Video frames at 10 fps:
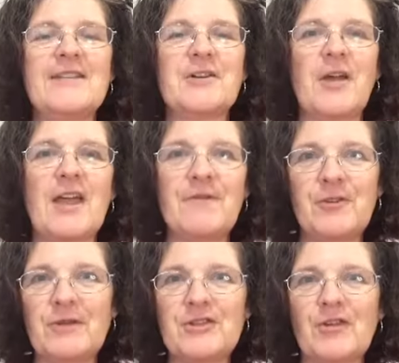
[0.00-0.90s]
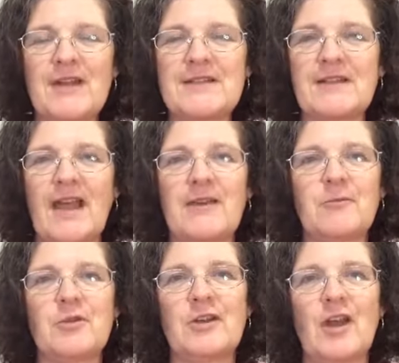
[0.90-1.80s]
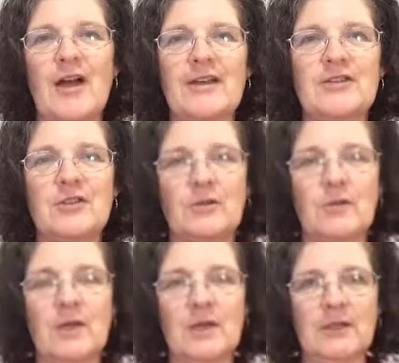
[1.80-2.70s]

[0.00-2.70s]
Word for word: So if you're interested and would like to